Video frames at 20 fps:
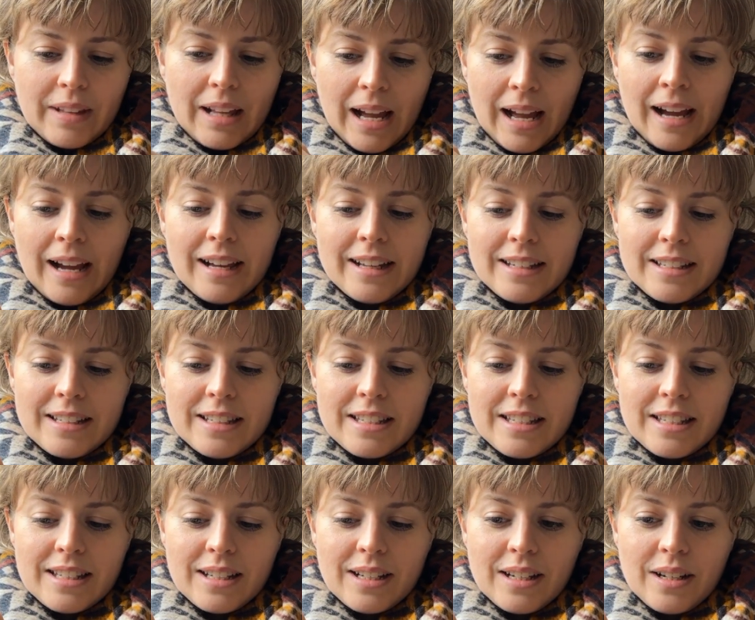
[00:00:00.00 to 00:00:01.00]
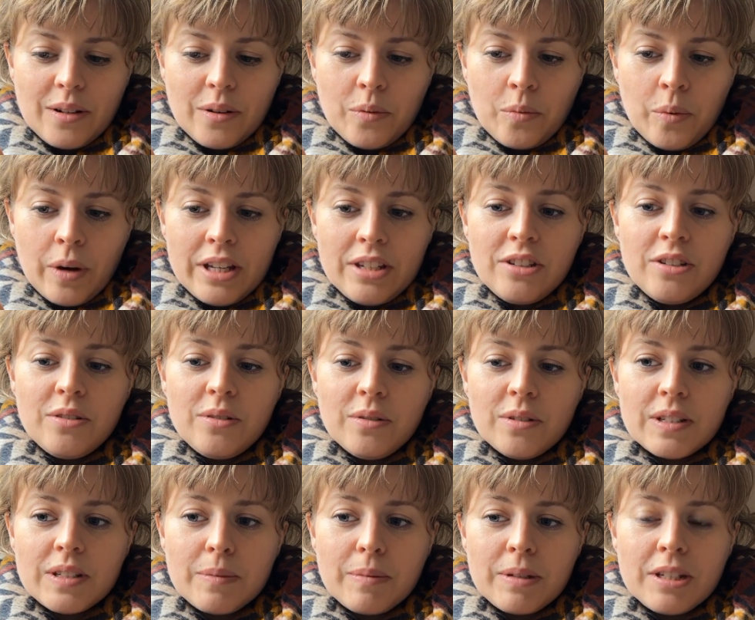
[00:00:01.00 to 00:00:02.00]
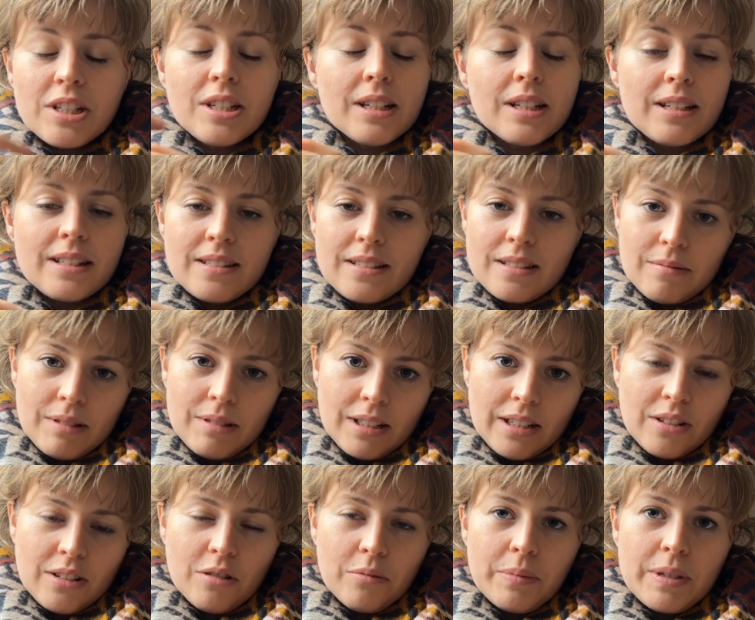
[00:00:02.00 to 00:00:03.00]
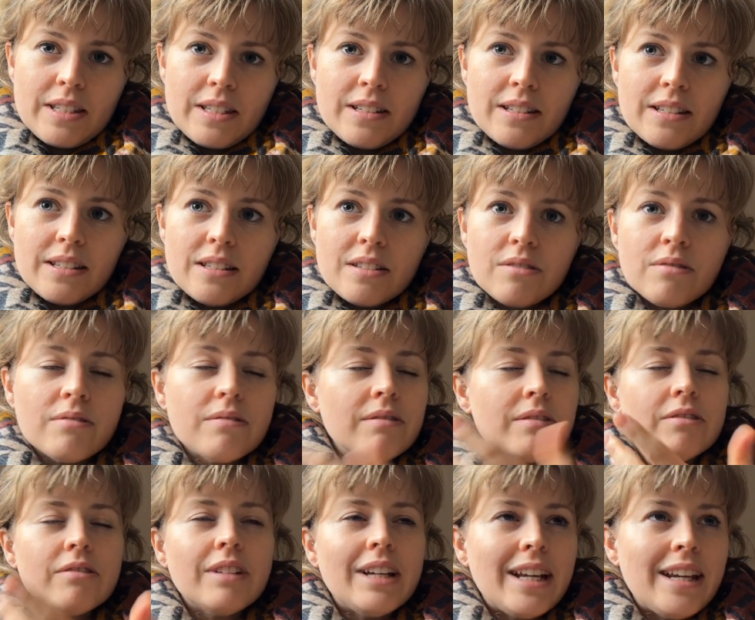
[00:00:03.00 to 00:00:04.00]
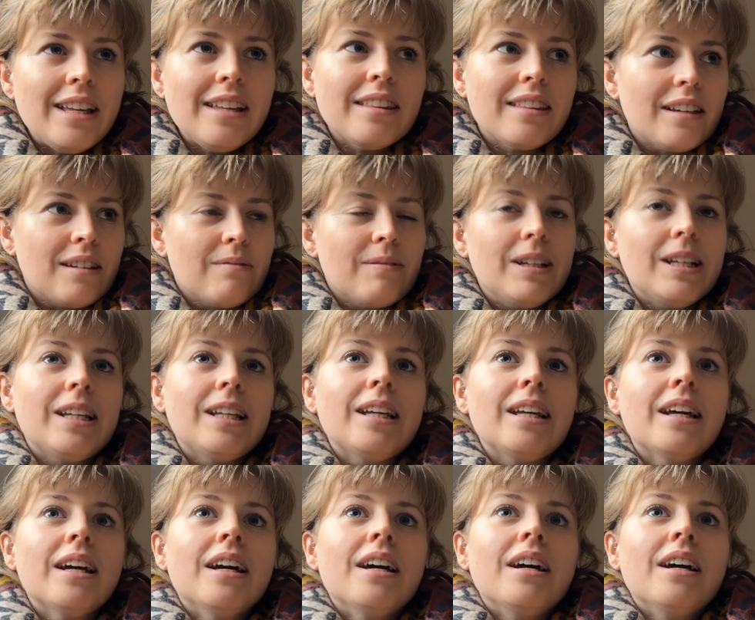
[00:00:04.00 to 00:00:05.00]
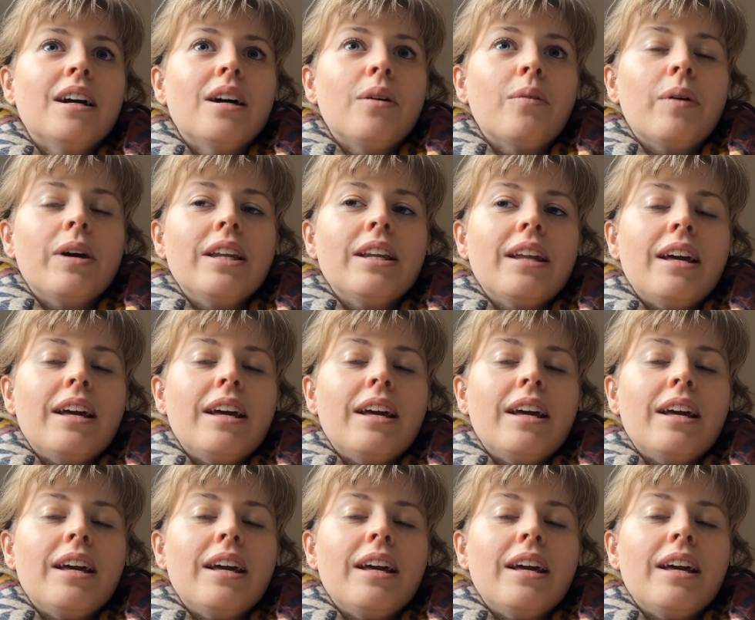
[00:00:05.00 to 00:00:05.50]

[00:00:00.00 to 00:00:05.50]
And when you, especially like in something like your business, or anything really, when